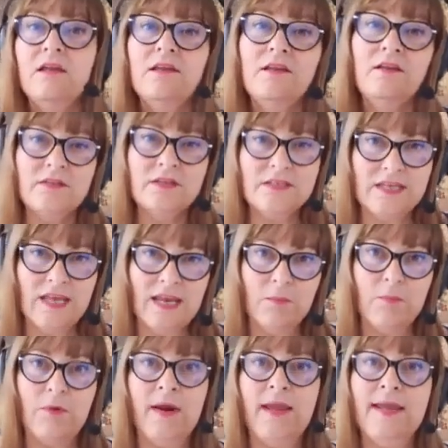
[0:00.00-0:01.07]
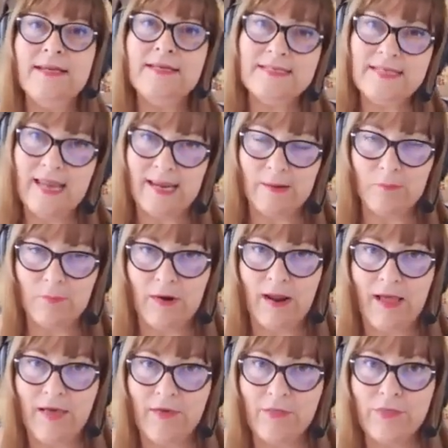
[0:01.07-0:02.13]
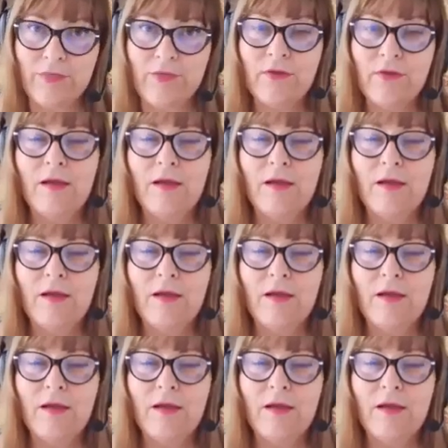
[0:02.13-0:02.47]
to take a break, to take a breath.